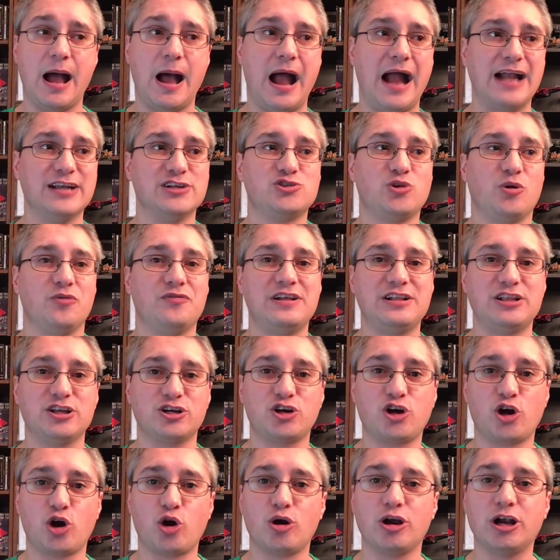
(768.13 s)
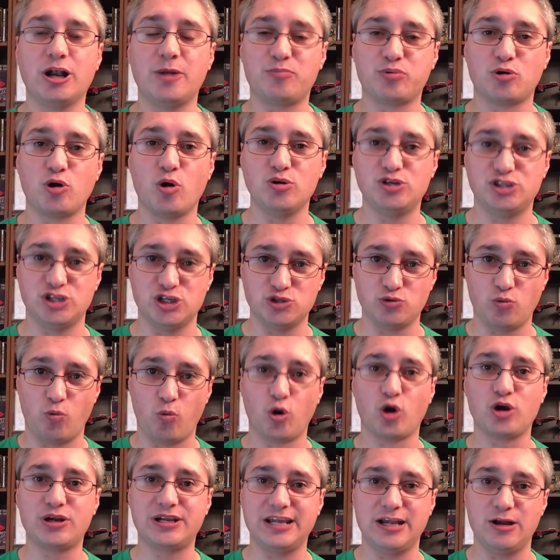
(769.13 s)
I just don't think the current approach is
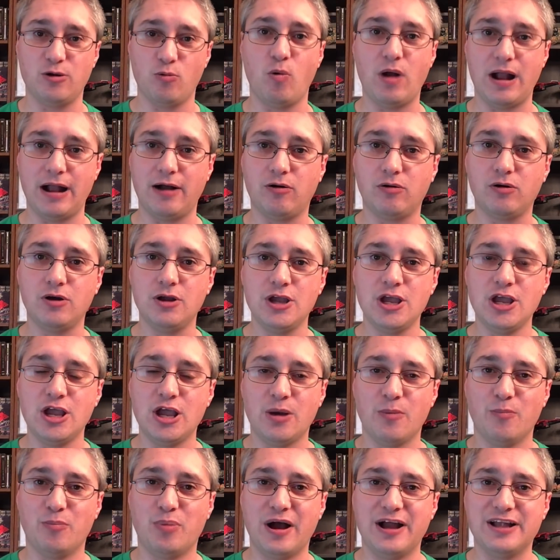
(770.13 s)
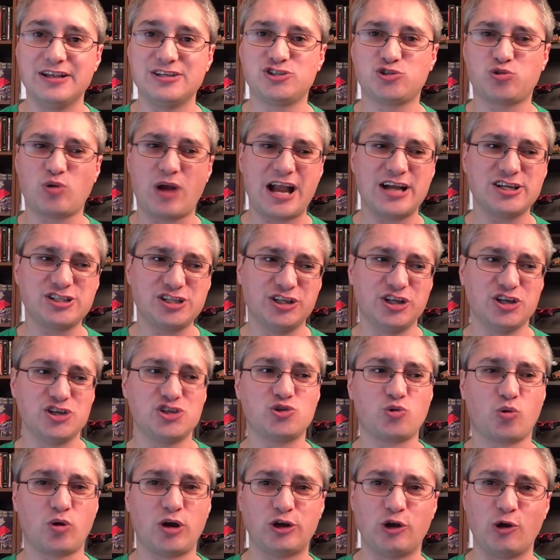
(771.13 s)
working well. But trashing the
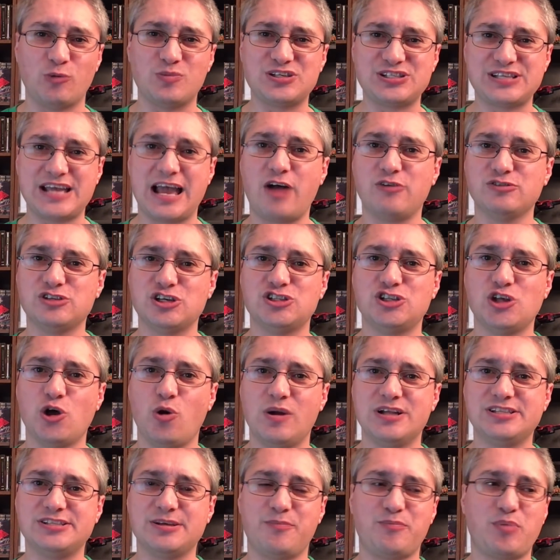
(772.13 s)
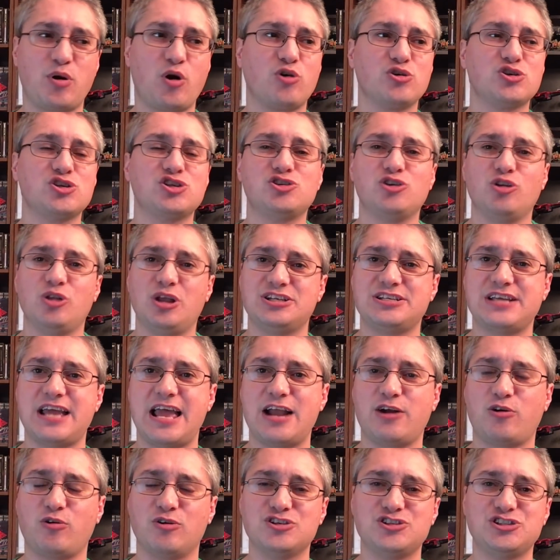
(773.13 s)
story group sounds as though it's a personal
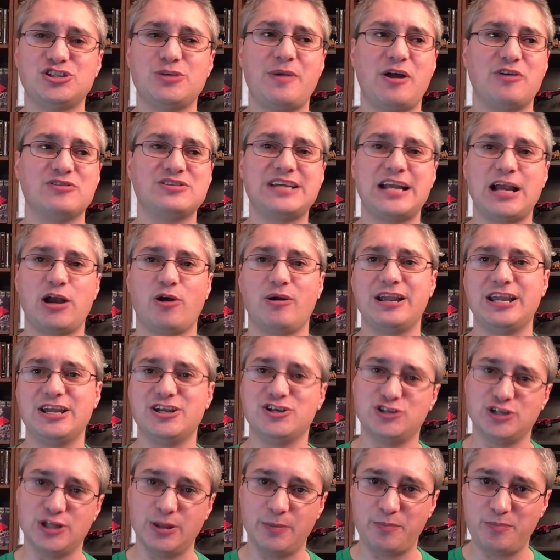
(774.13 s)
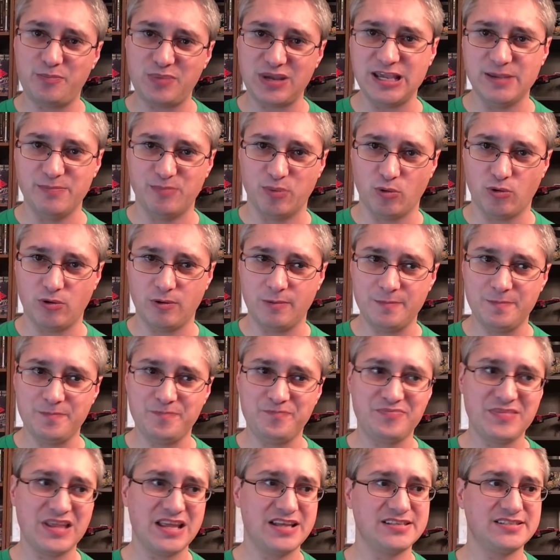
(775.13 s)
attack or it's somehow tearing into the people.
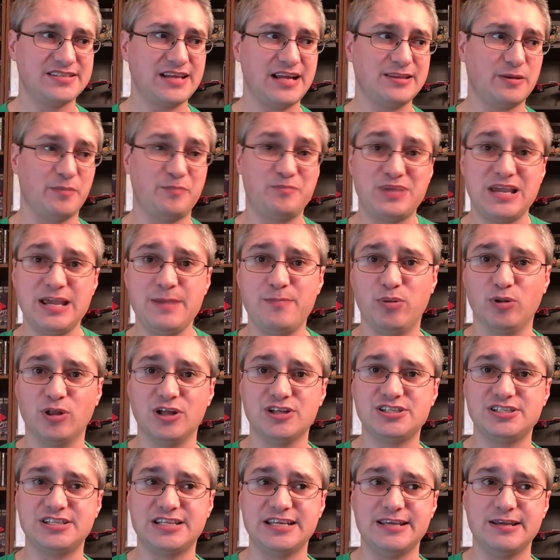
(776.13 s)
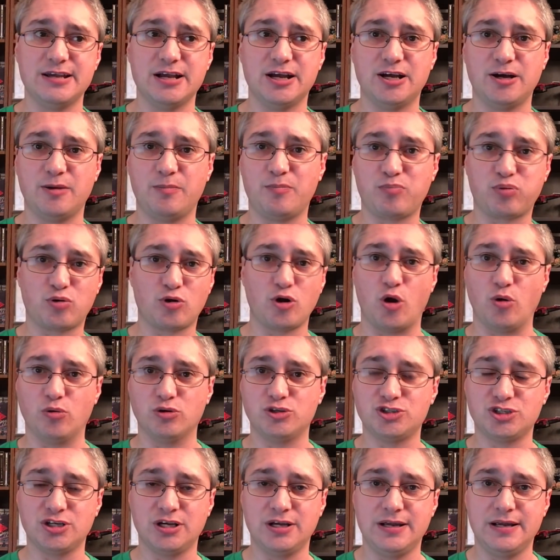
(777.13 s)
It's not the people, it's the
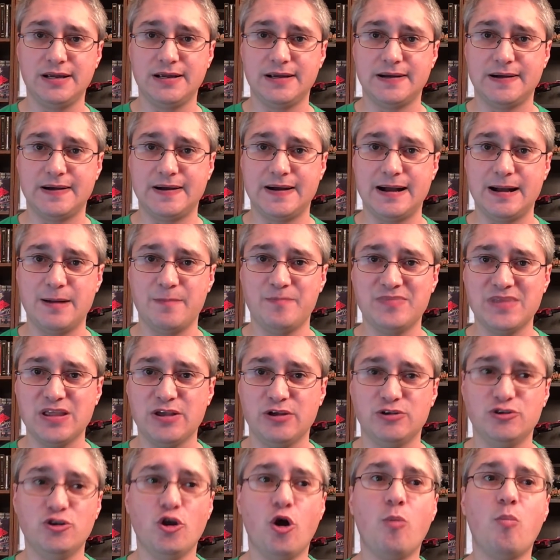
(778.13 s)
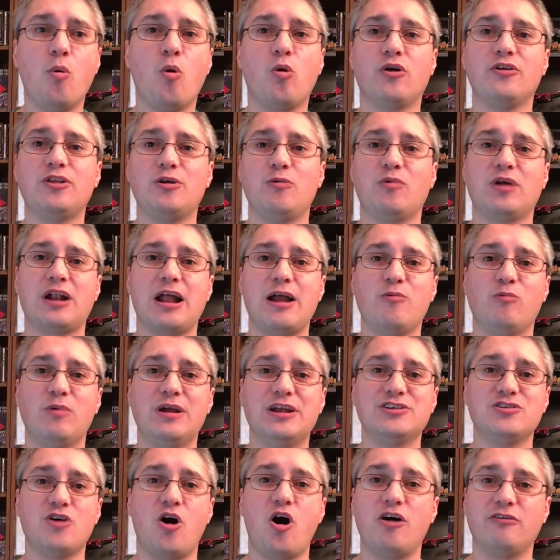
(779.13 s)
approach. No more than when I
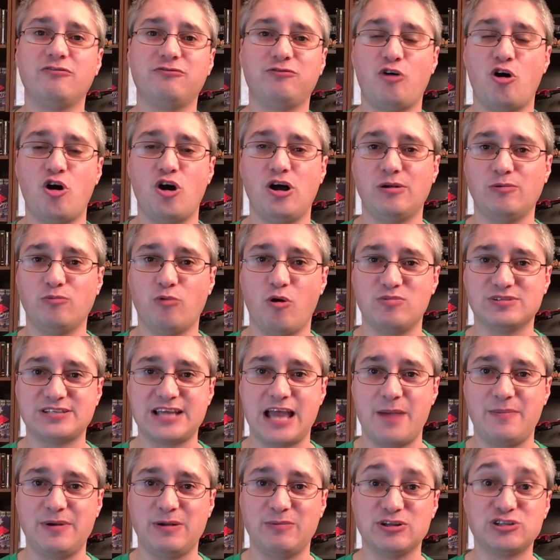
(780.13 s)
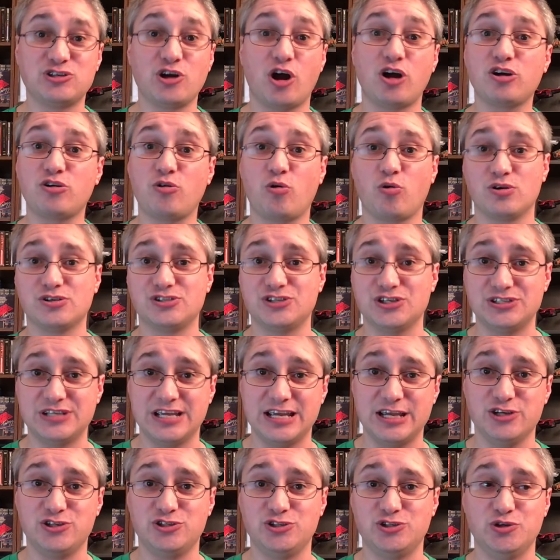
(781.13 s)
went off on what was happening with Dark Horse's
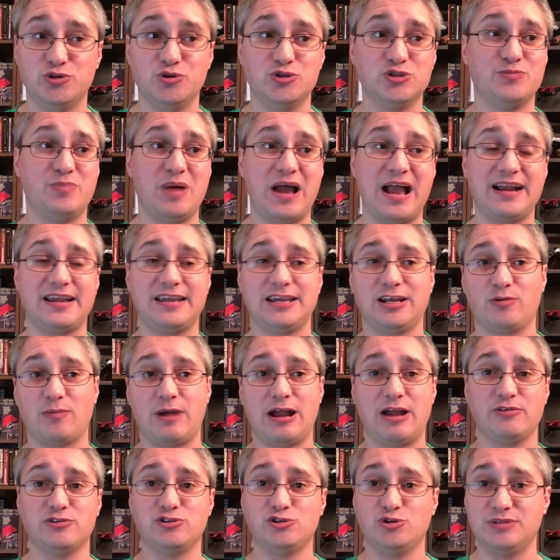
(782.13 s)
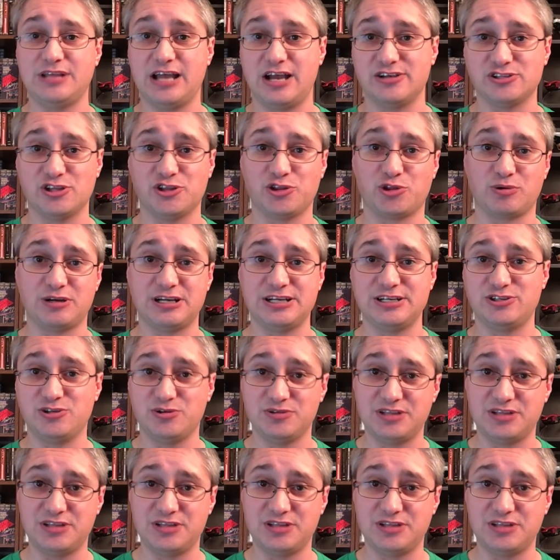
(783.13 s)
issues back in around 2003,